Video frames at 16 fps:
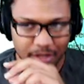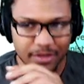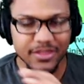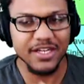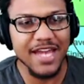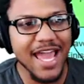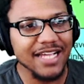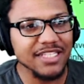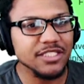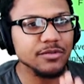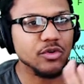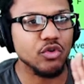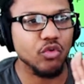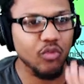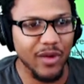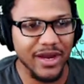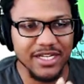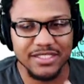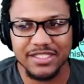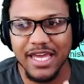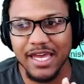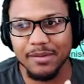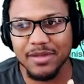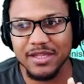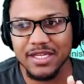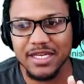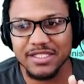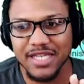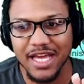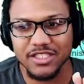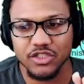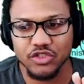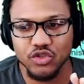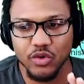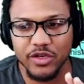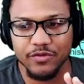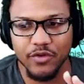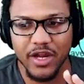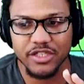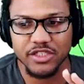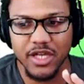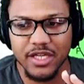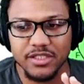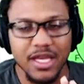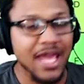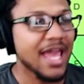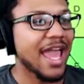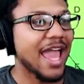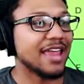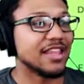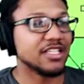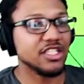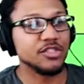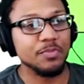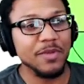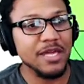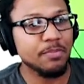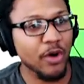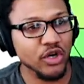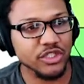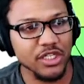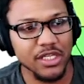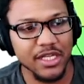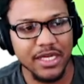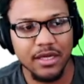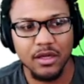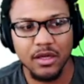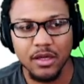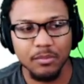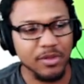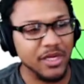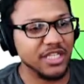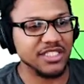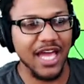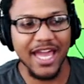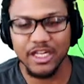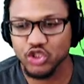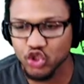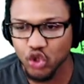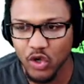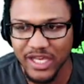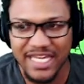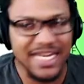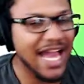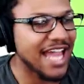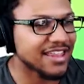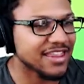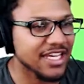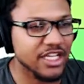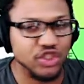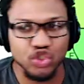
The next greatest game in the Assassin's Creed franchise, and this is me personally, because I enjoy it, I think it's